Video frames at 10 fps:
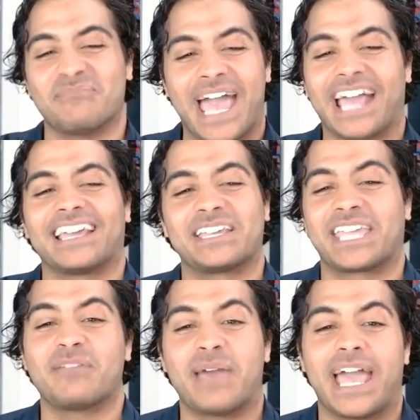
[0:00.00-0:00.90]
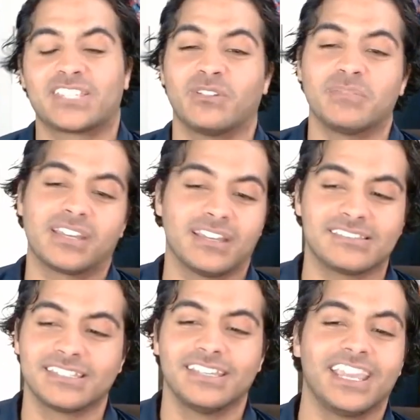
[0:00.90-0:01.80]
back. It came back to it
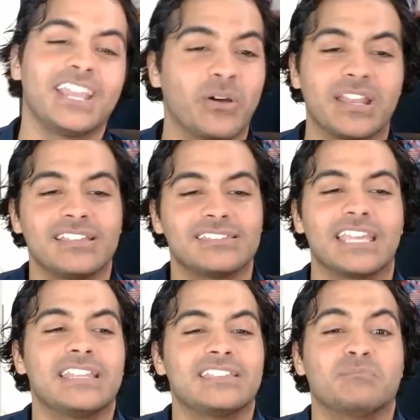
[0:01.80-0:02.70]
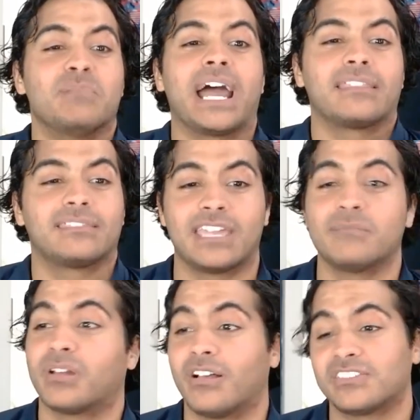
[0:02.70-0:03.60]
because it is my thing,
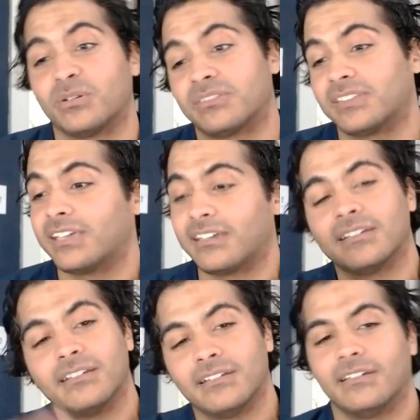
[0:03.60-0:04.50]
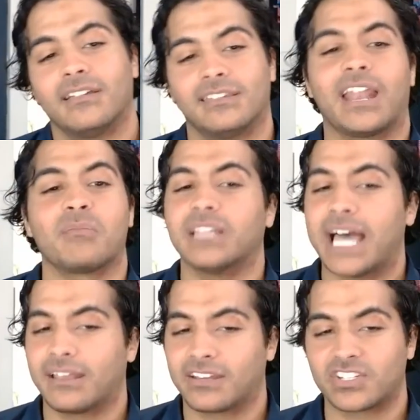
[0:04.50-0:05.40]
but also a thing that I'm
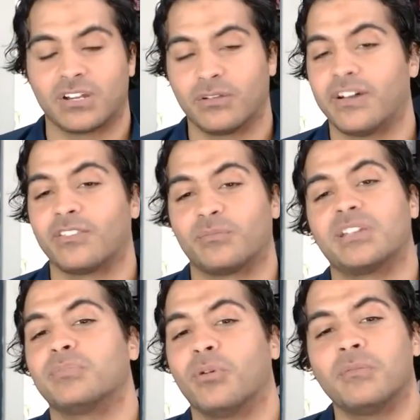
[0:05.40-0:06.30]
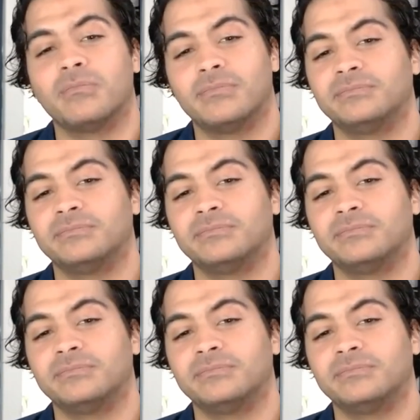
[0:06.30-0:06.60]
glad I could share with other people.